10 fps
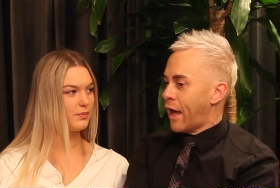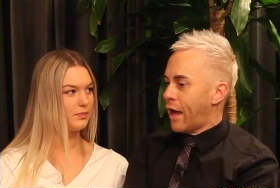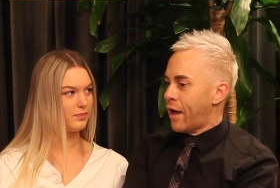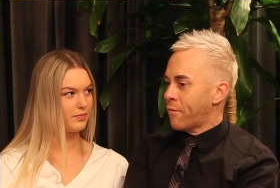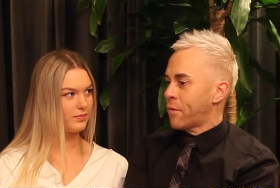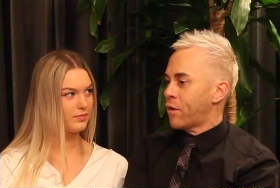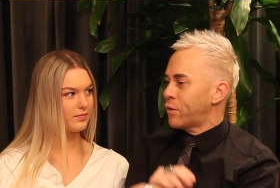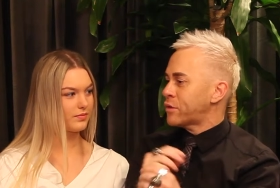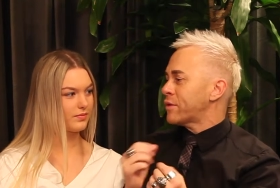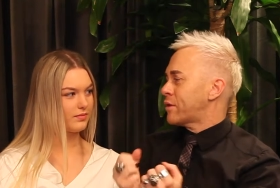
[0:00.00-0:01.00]
Speaker 1: um,
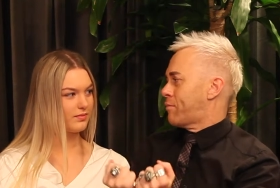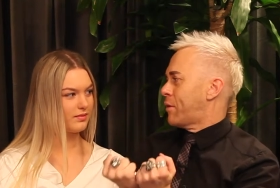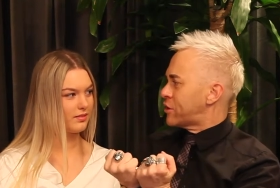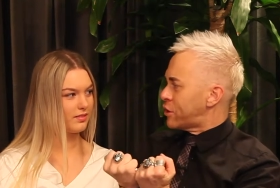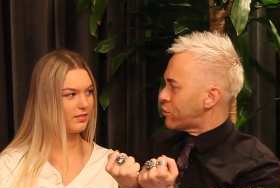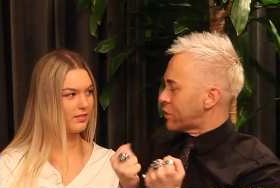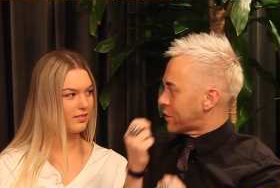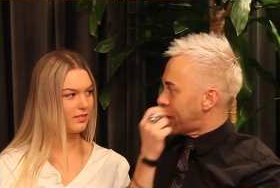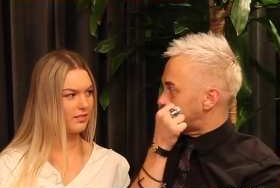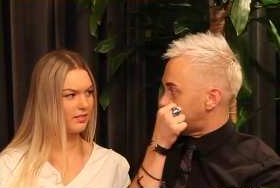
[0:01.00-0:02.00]
which was a, a children's
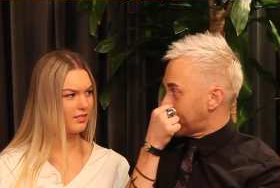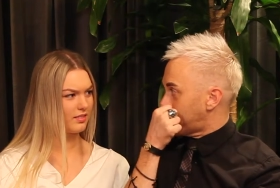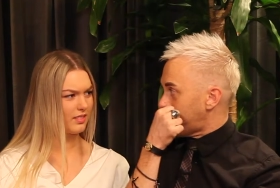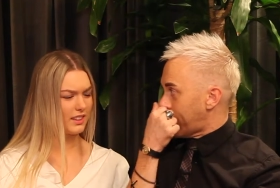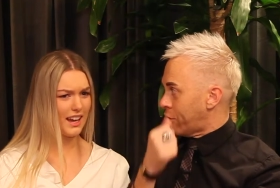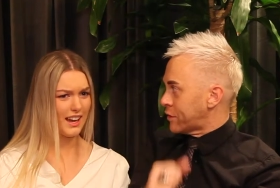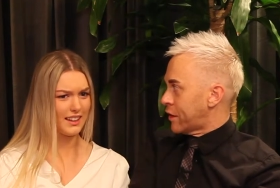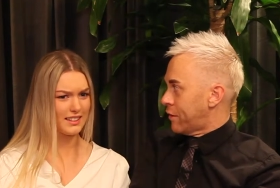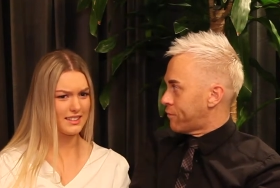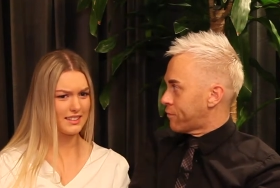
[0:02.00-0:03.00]
classic as well now,
Speaker 2: yes. Isn't
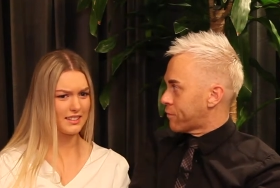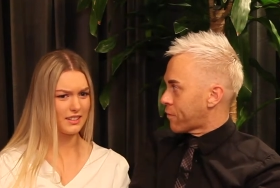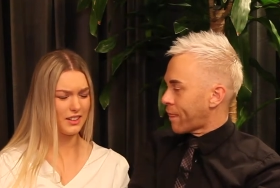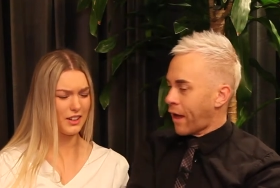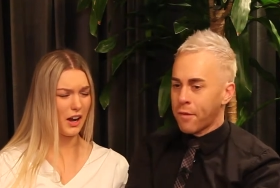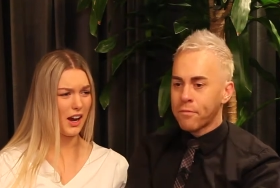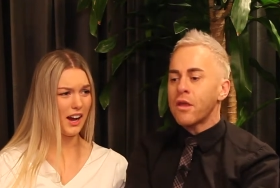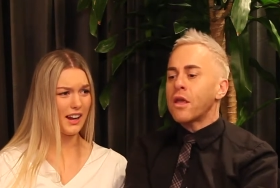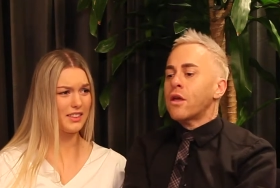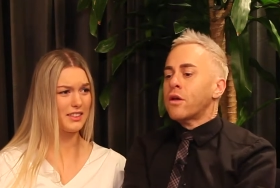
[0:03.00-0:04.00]
it? Um,
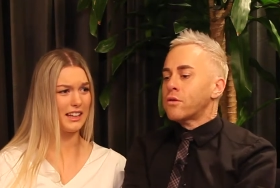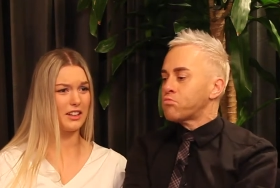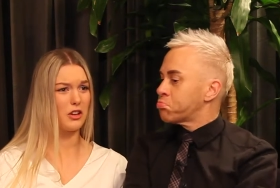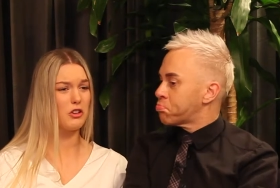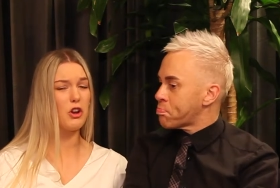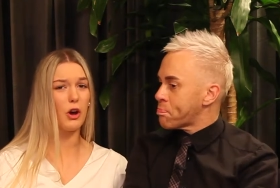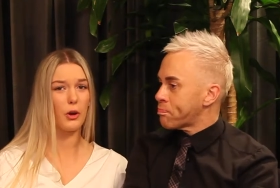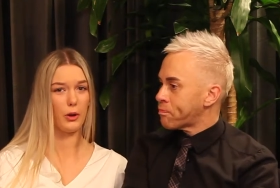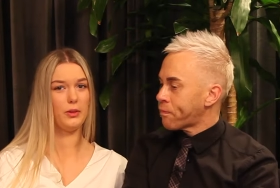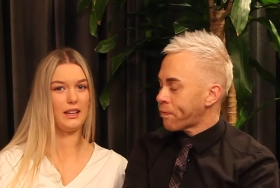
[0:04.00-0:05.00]
I think not
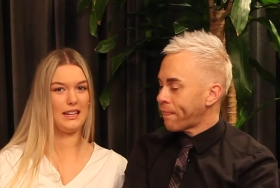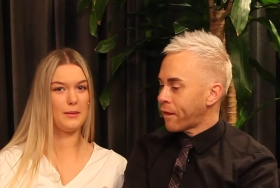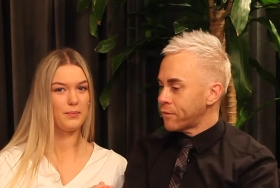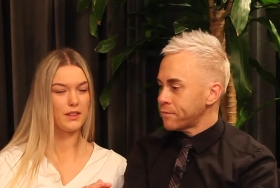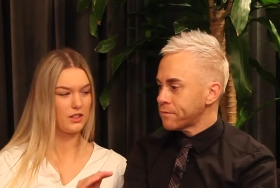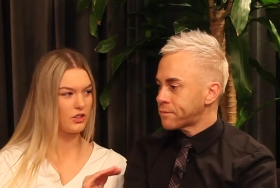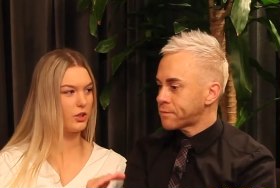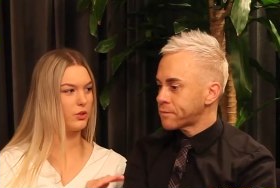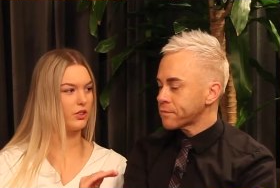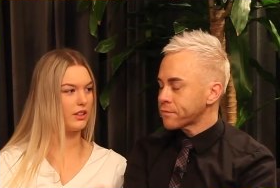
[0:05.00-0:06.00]
only do
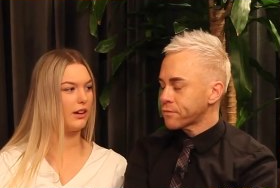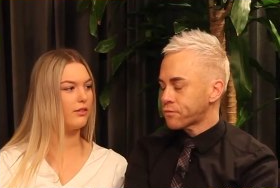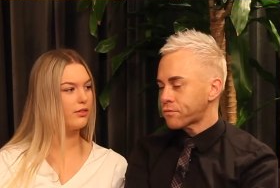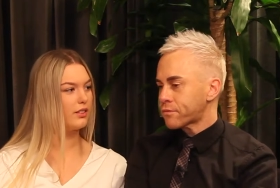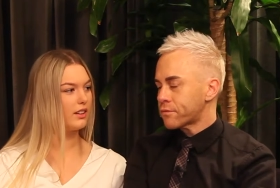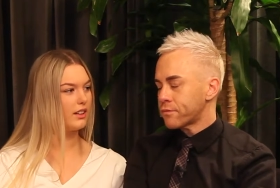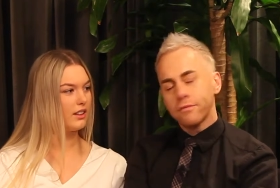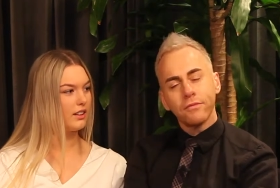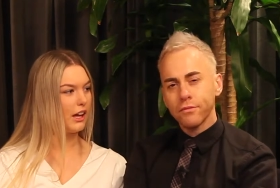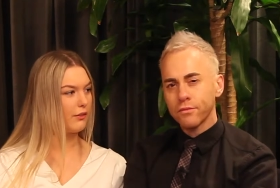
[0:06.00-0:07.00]
children love
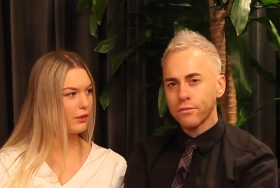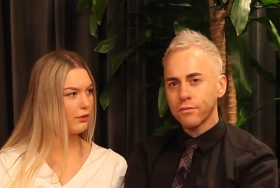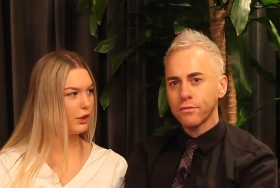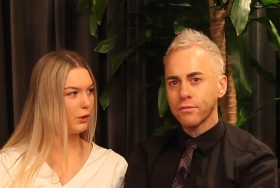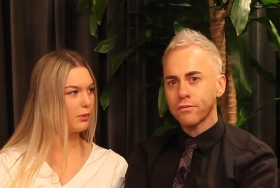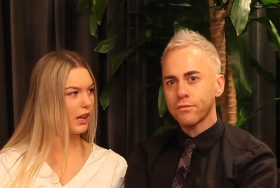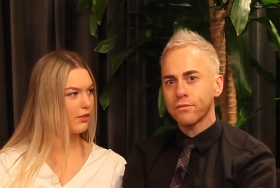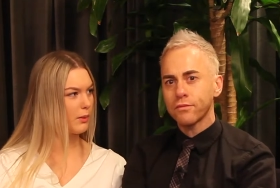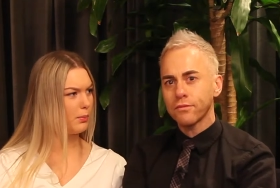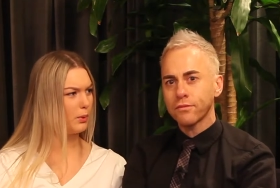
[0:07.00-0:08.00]
love the film, love
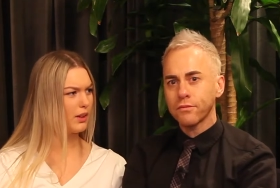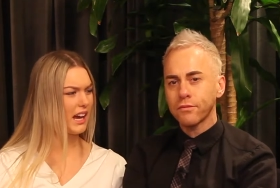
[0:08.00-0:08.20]
the book,